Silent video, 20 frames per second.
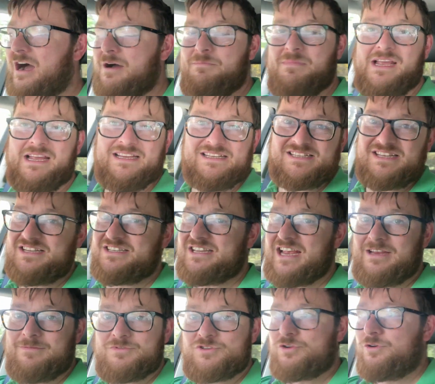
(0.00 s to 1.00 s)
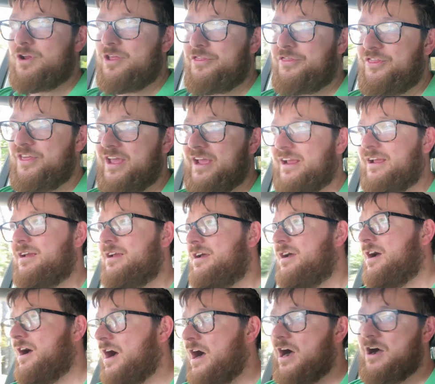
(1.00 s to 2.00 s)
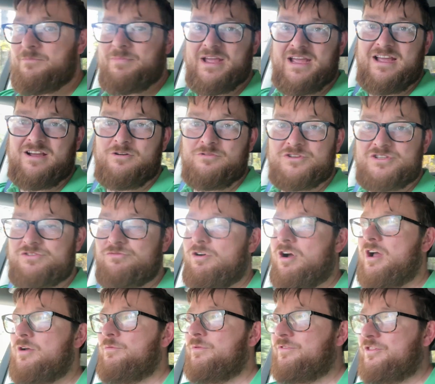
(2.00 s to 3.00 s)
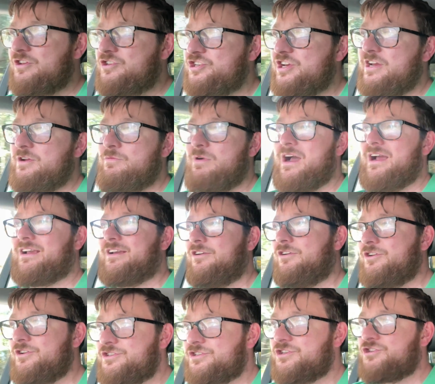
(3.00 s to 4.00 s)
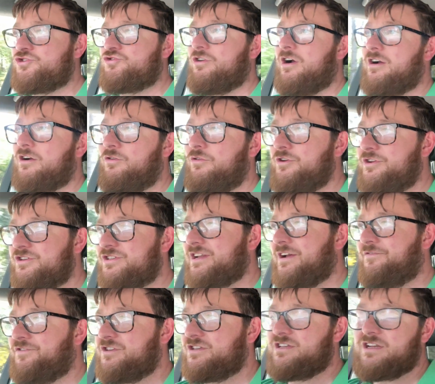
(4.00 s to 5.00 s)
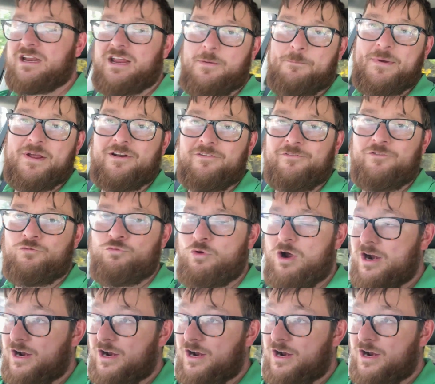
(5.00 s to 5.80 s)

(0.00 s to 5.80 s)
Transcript: it's the same sort of thing. Up hills, right, with the G-Wagon, I used to struggle. I used to have to take a bit of a run